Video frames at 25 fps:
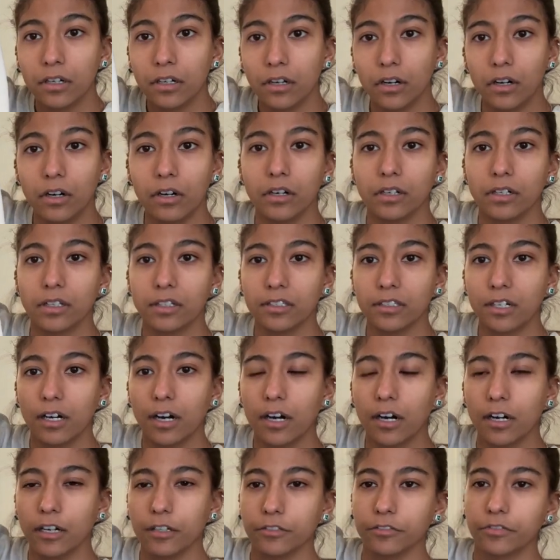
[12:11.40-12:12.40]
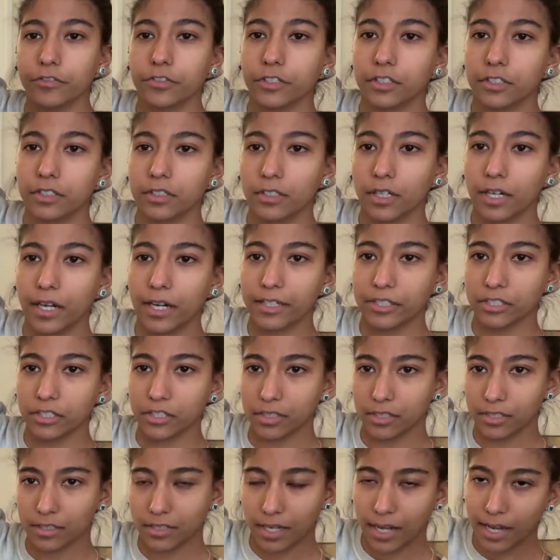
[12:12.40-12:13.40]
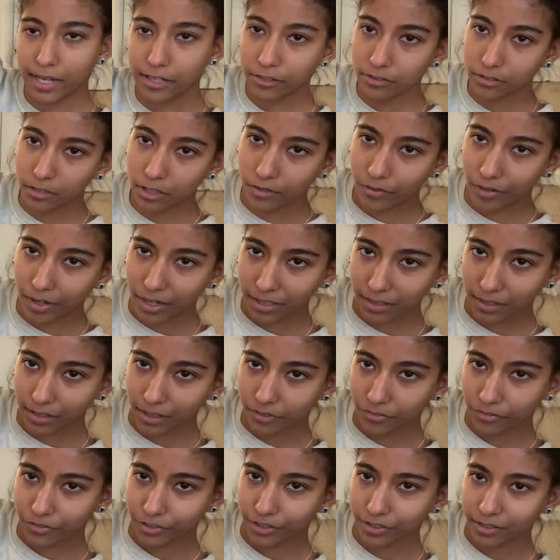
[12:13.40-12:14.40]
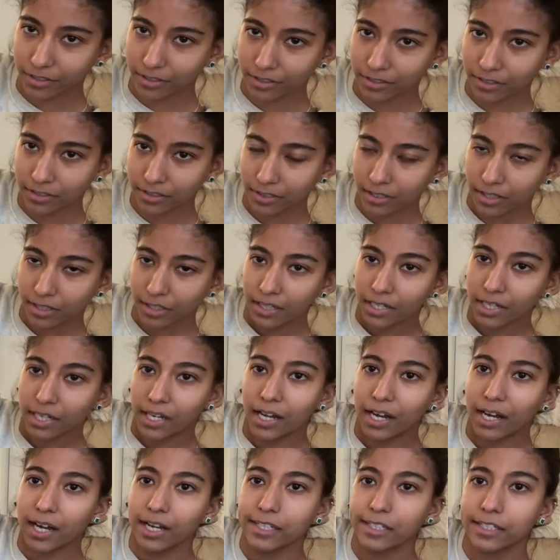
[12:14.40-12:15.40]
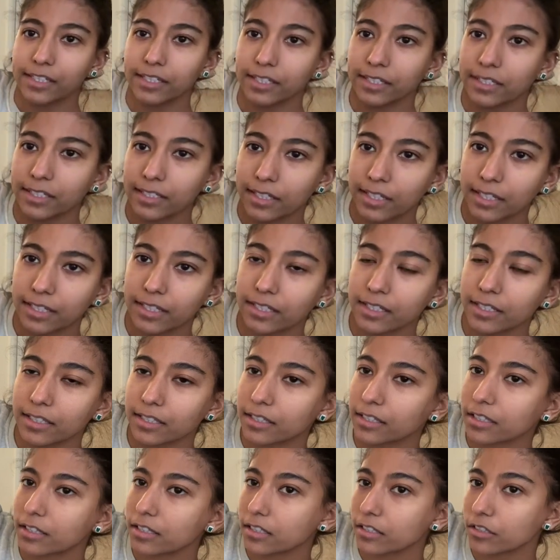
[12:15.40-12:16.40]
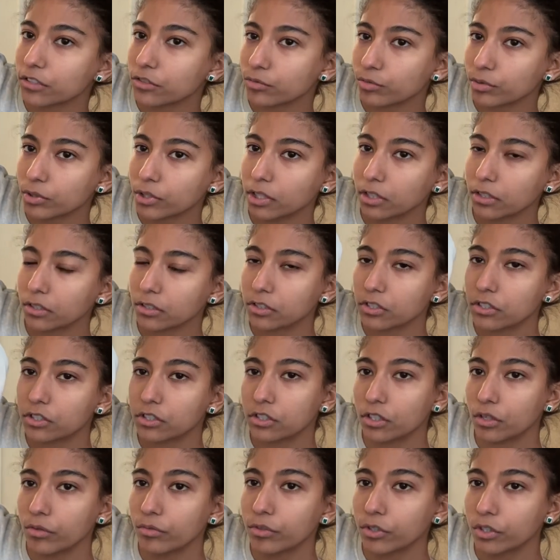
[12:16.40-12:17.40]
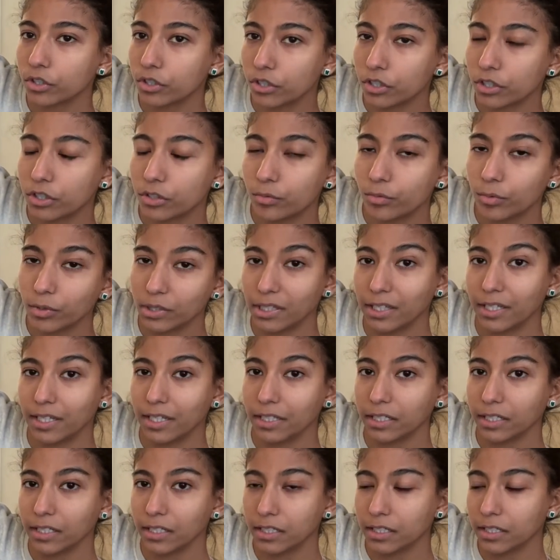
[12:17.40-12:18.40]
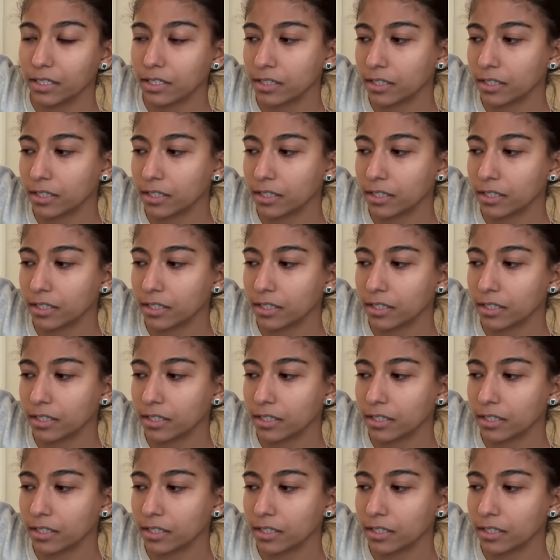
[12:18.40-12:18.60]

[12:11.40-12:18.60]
on cuffs. I just, I don't know, I love it. I think like this would look so good with like